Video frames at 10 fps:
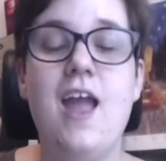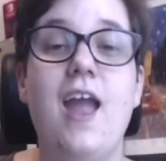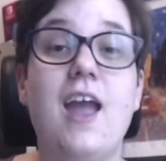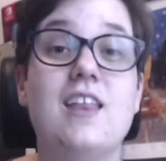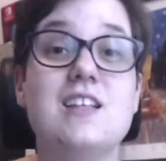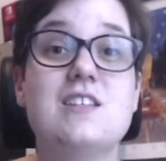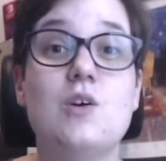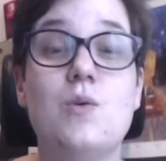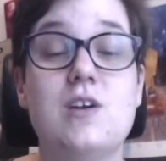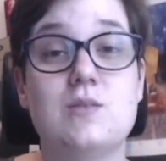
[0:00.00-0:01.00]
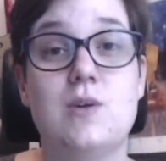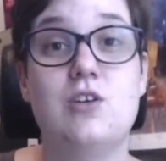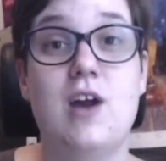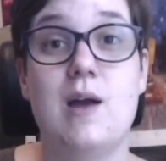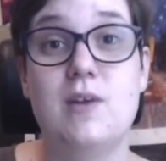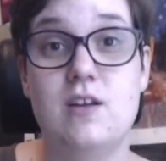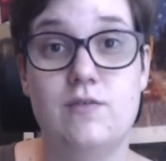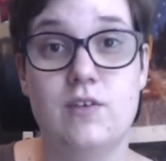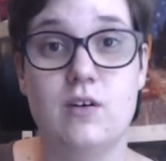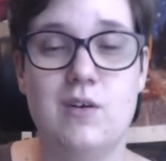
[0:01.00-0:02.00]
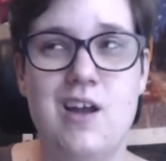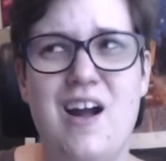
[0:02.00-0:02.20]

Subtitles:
and that's the quickest way to grab info.